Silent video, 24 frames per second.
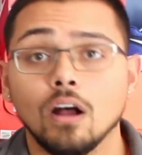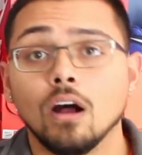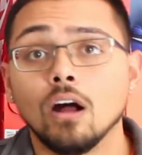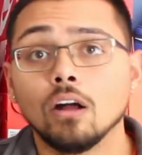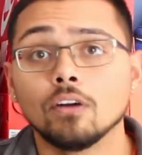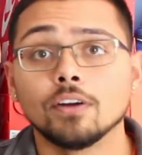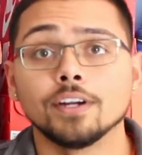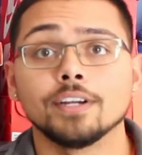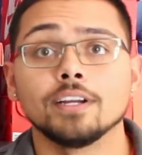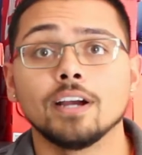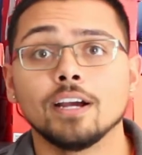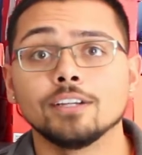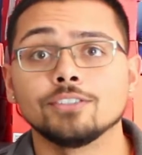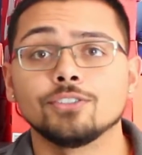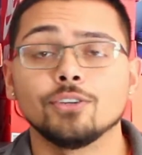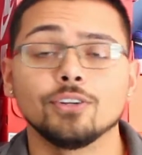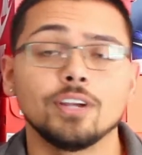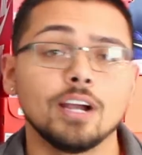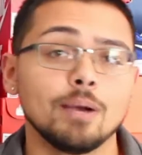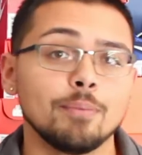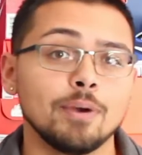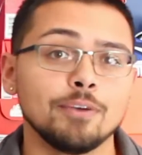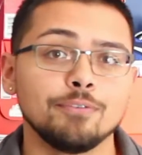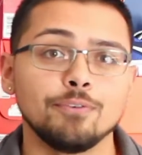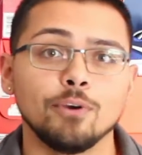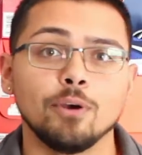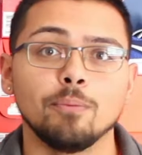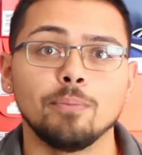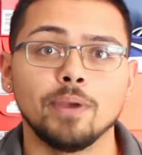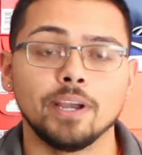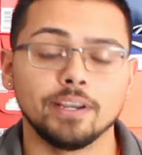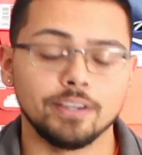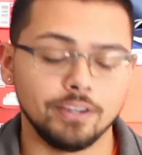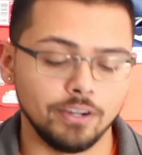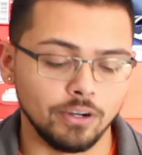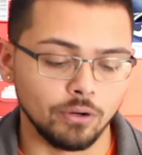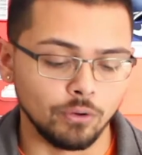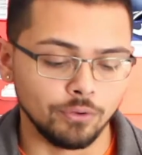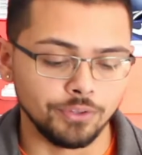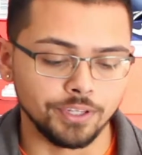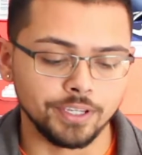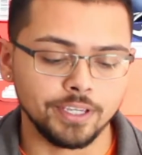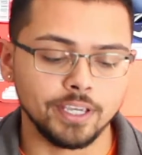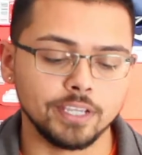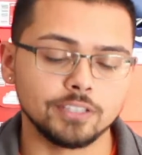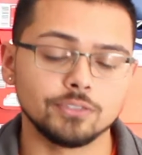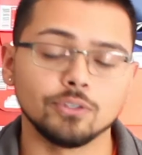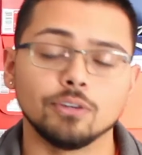Alright guys, so I got my phone back here on the
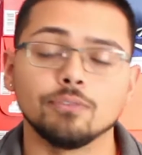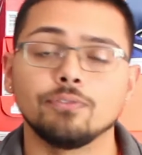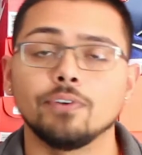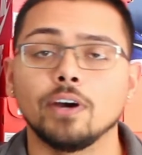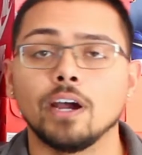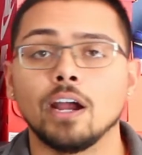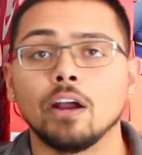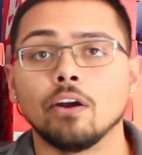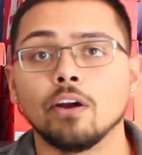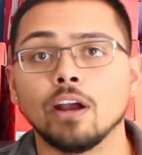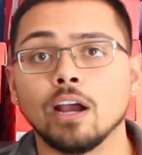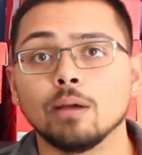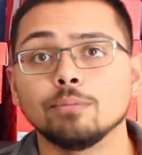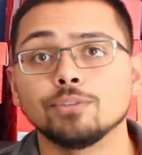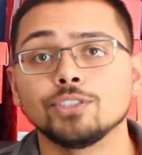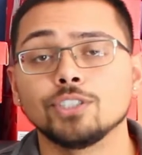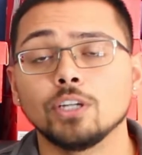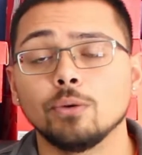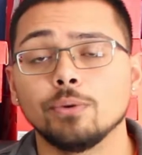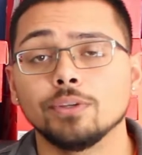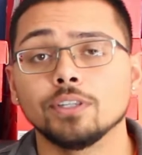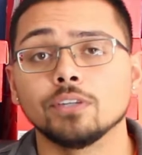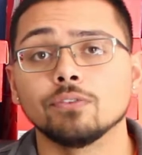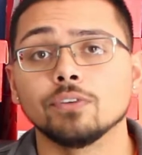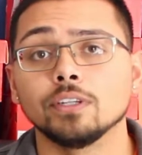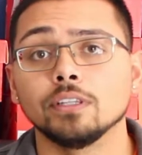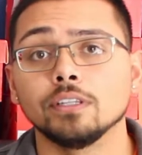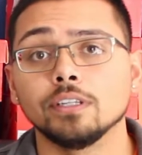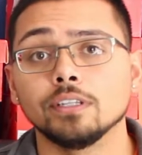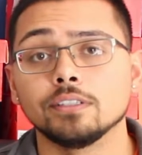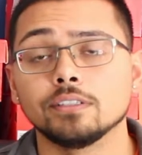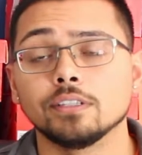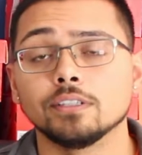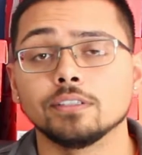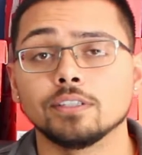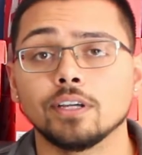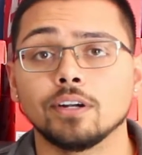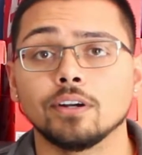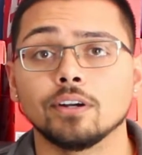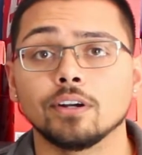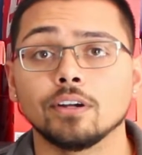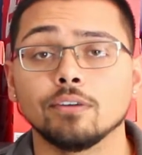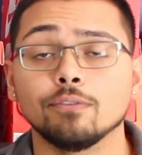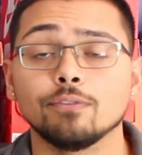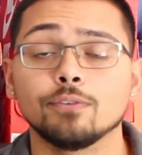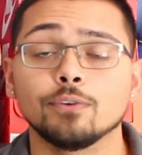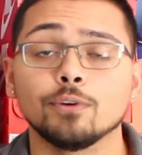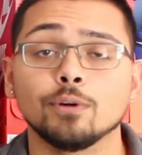Kicks on Fire app showing the releases that are
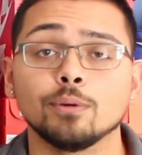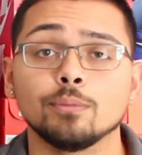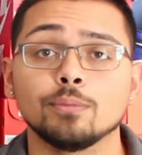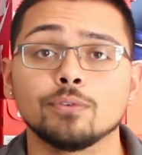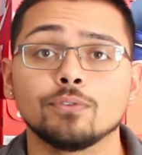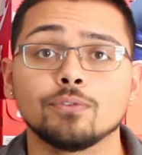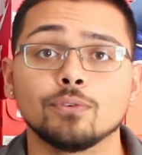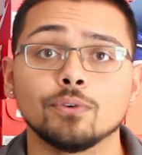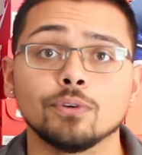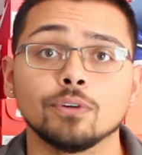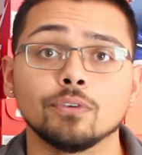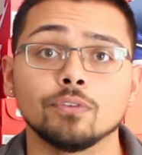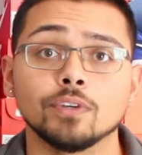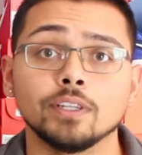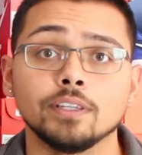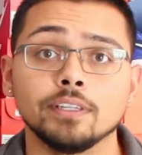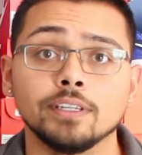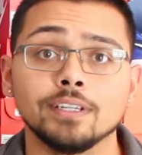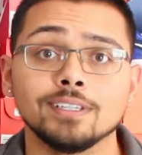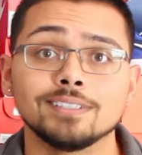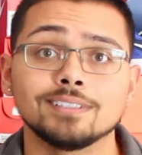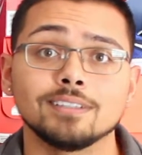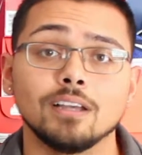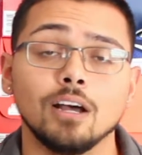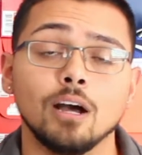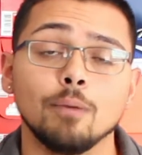confirmed for release